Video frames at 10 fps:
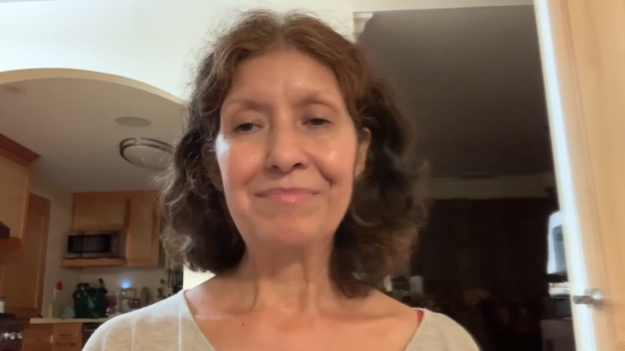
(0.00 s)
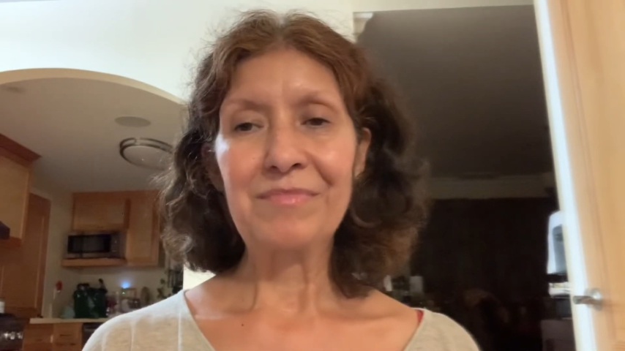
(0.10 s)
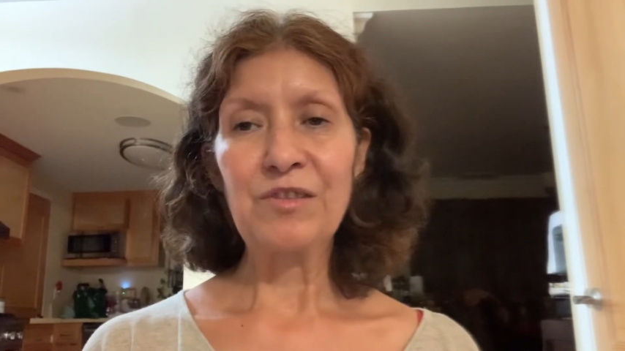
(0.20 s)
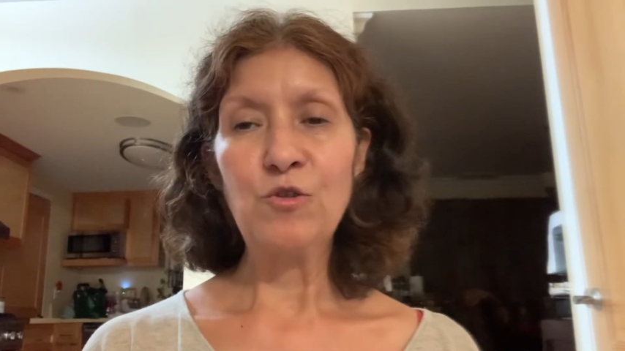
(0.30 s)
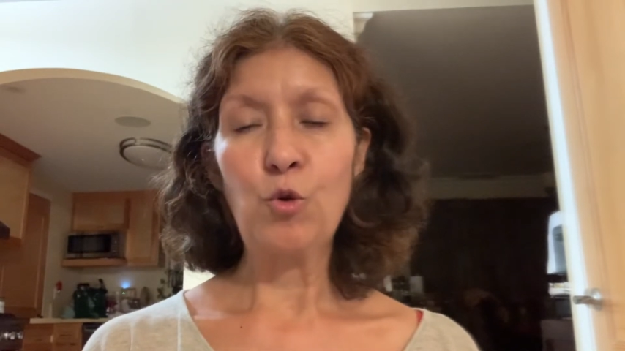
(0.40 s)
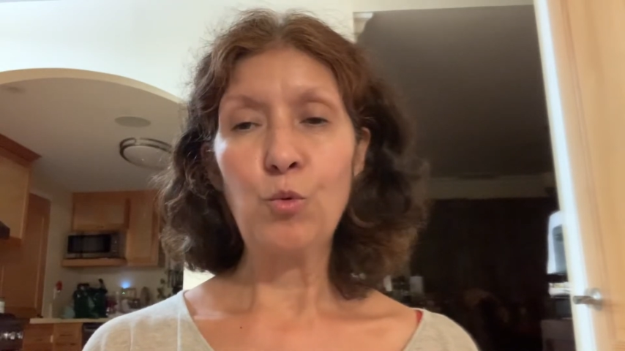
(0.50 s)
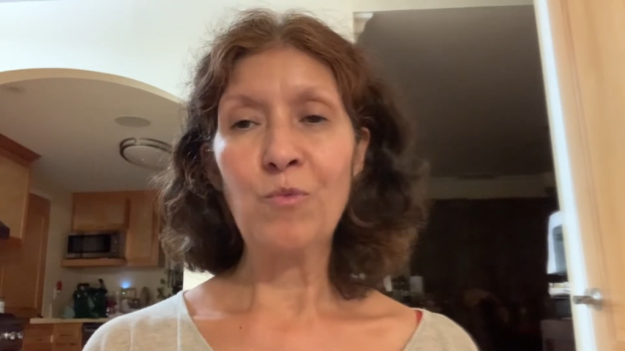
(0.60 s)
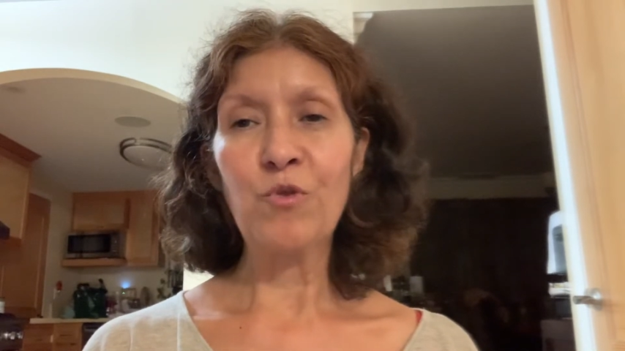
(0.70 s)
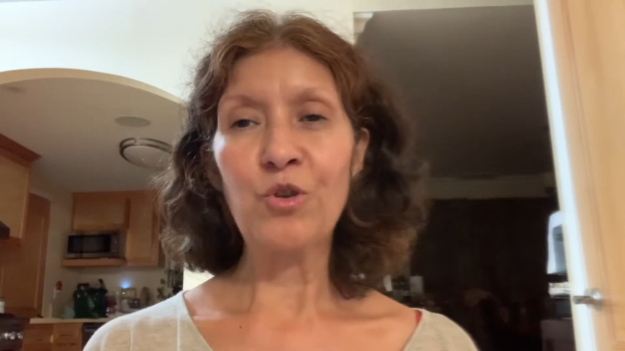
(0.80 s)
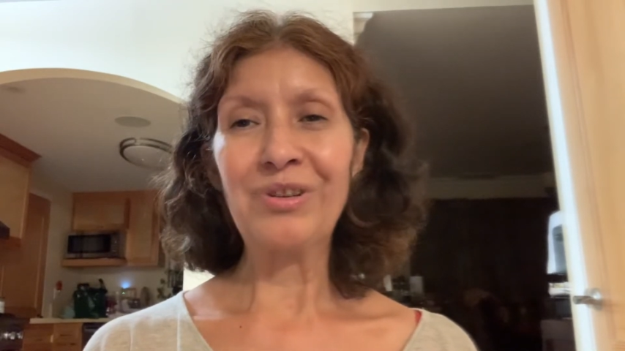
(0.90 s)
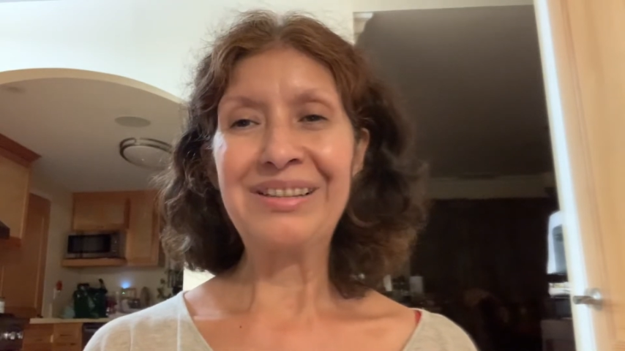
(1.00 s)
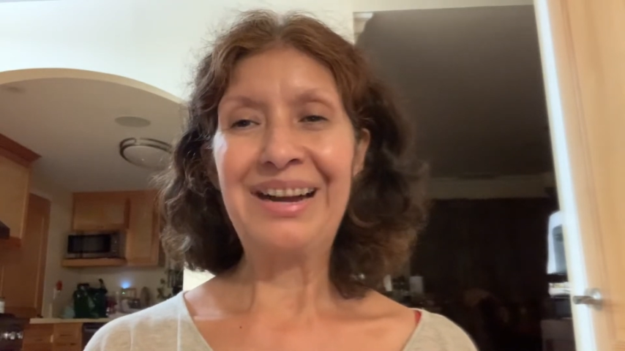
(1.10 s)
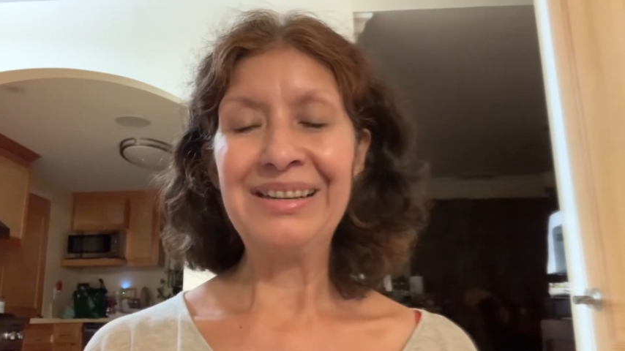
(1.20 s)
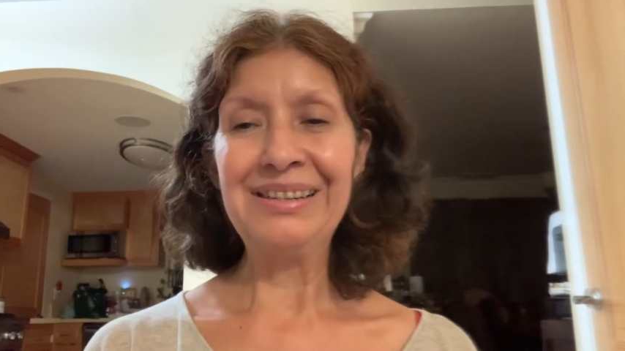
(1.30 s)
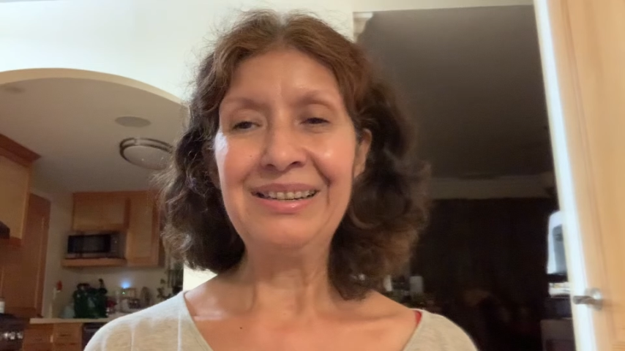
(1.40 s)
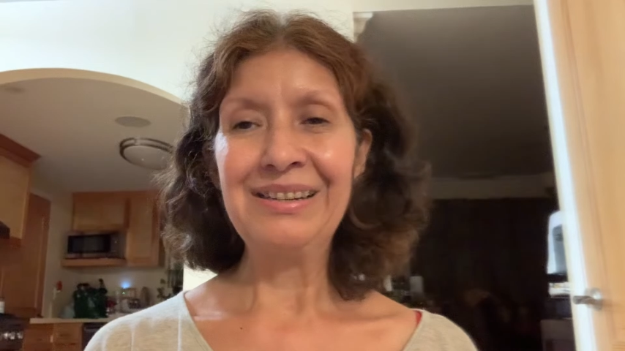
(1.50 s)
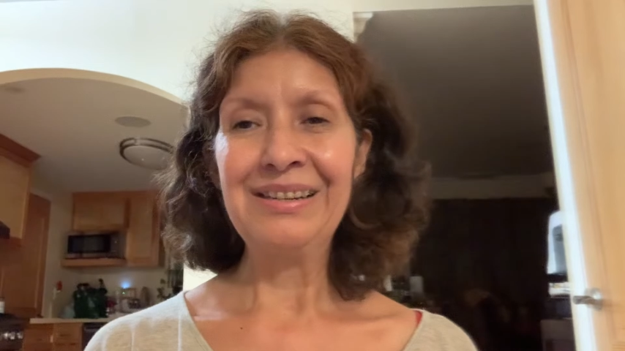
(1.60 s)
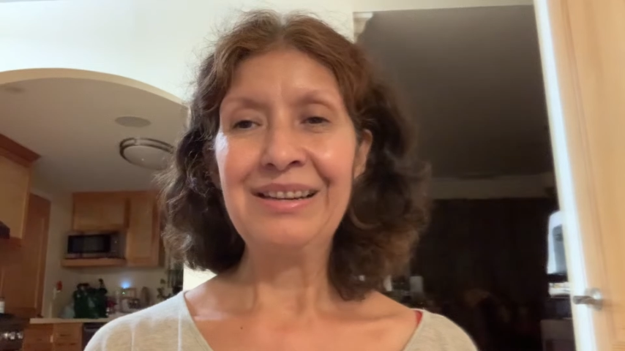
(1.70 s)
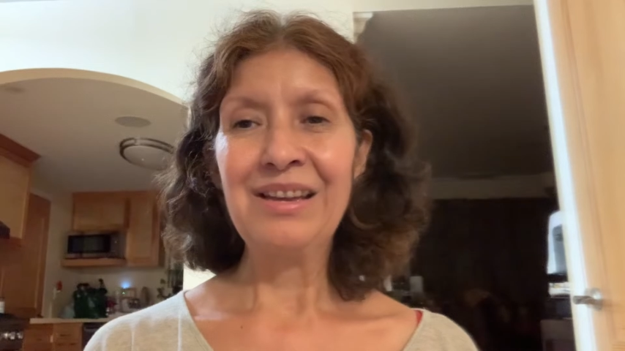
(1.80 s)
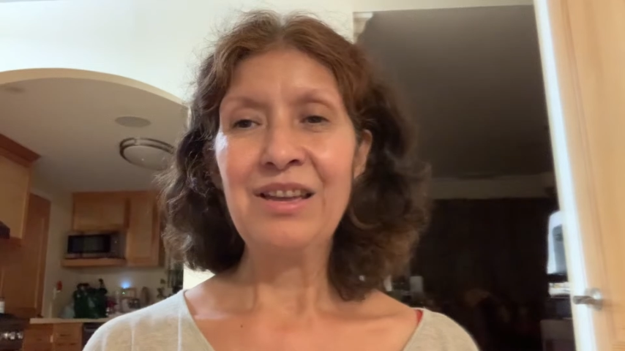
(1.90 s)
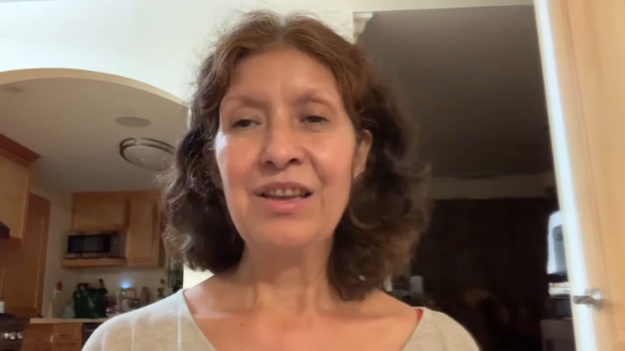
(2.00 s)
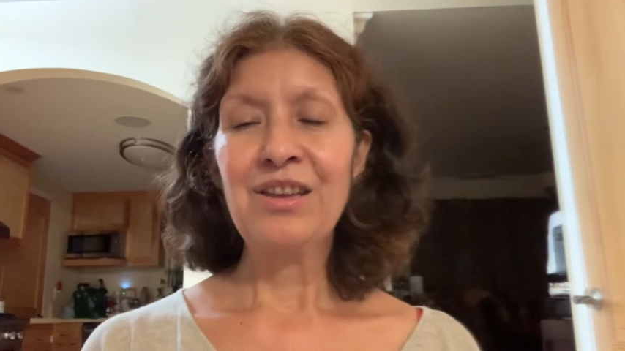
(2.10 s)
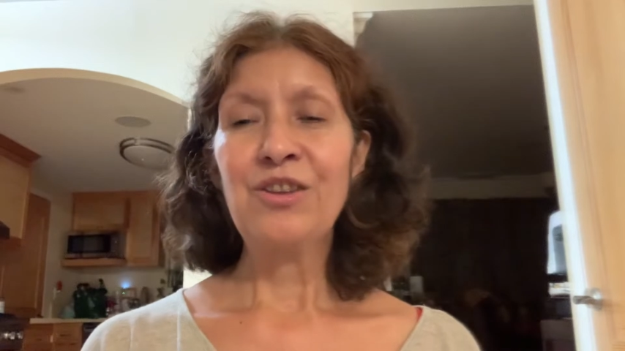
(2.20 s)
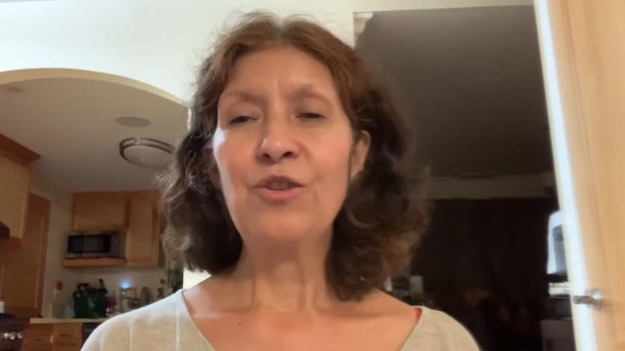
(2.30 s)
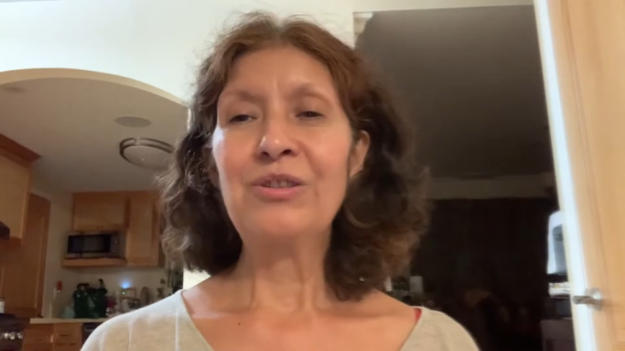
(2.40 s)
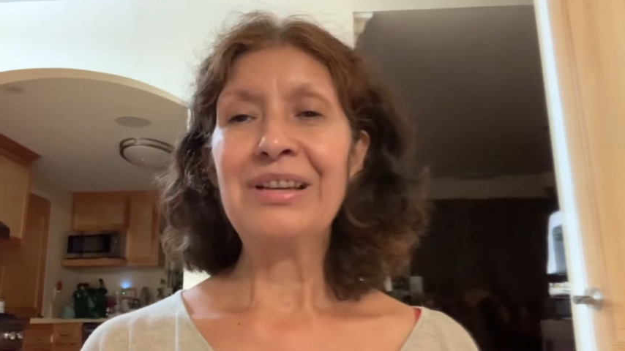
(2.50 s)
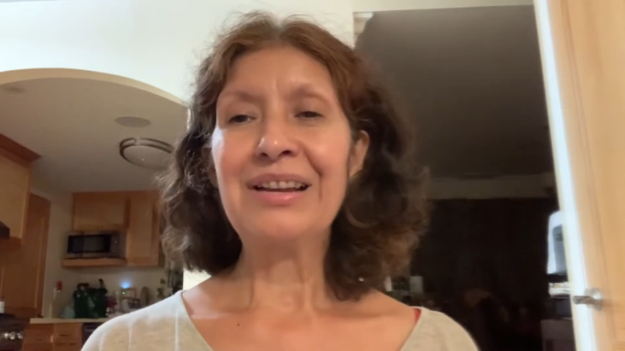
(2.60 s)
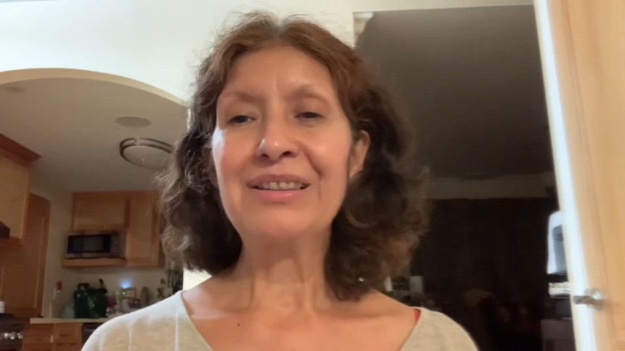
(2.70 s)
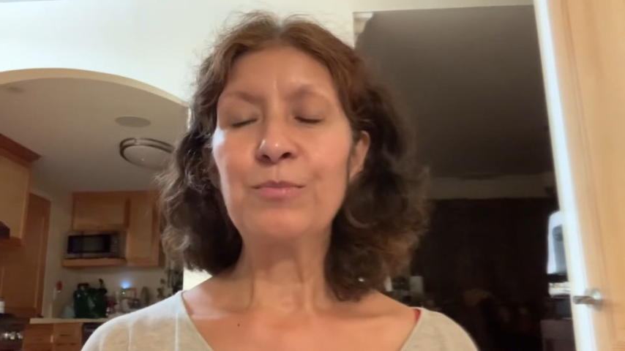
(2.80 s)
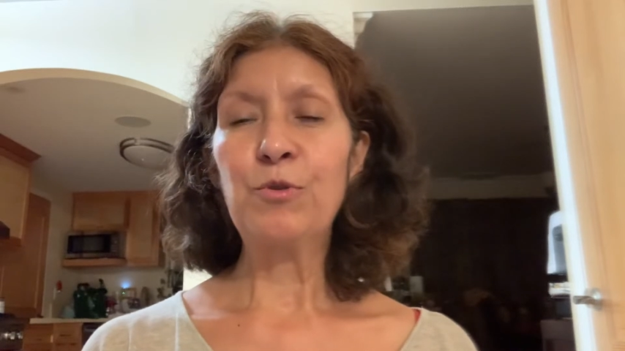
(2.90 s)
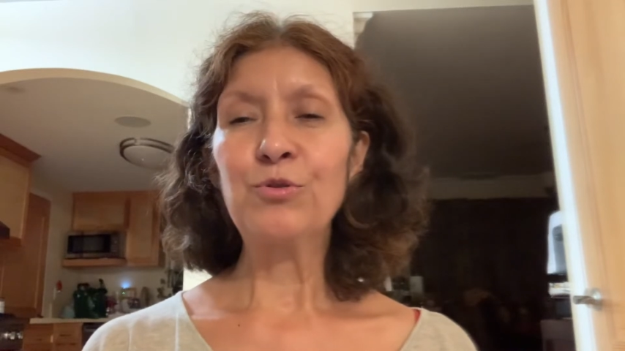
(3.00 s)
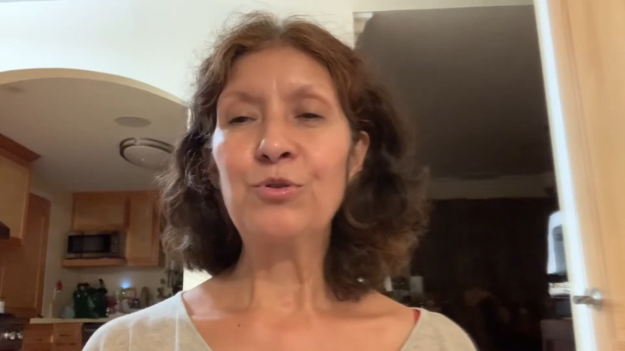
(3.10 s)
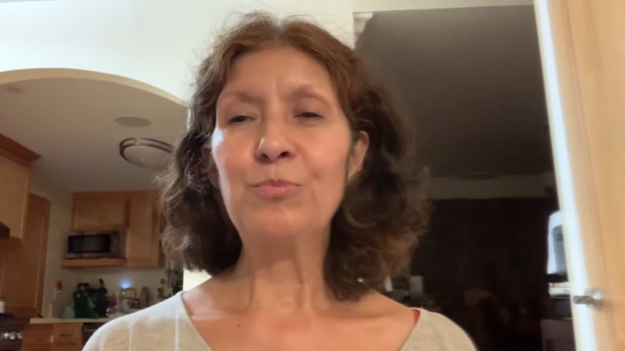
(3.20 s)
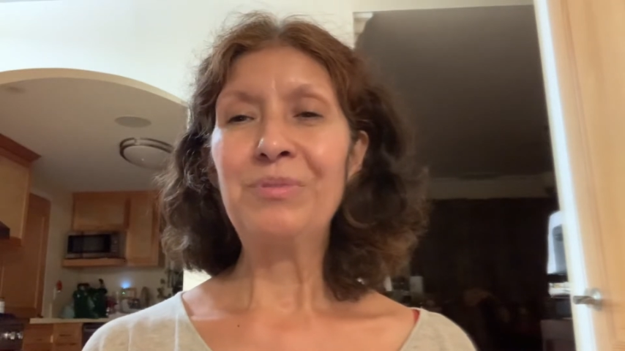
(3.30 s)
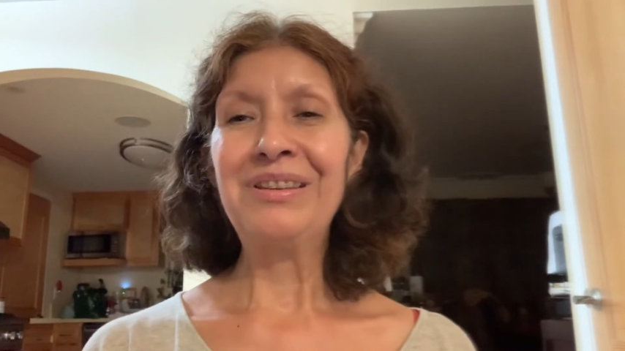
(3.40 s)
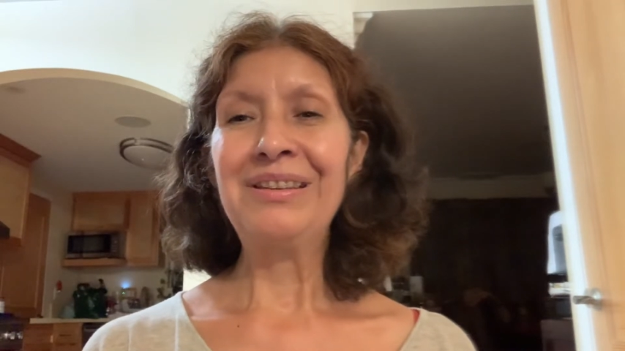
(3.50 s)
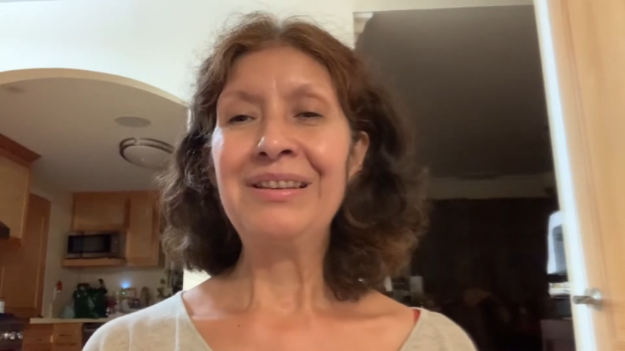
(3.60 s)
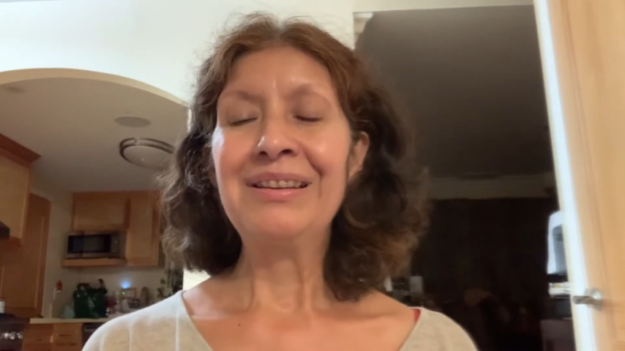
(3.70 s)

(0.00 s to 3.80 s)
no room for your tongue. Your tongue is supposed to be